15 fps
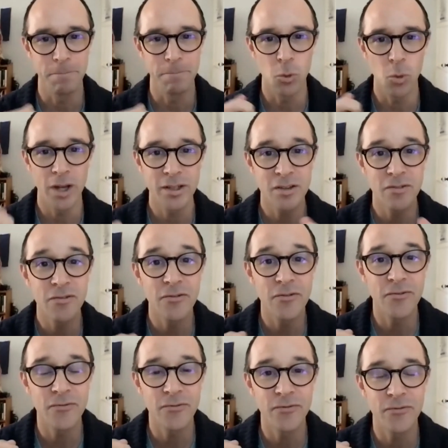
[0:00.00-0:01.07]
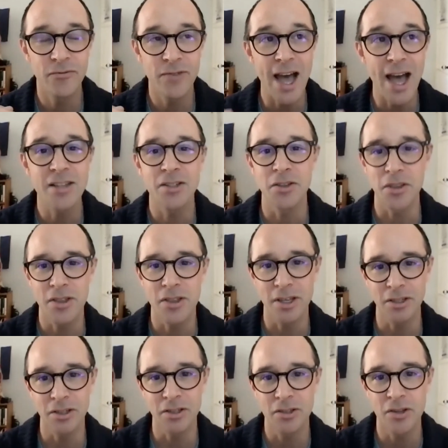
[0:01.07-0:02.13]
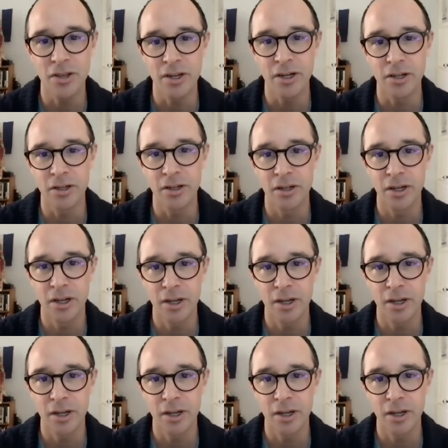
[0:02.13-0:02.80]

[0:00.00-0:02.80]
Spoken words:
wants to fasten things to their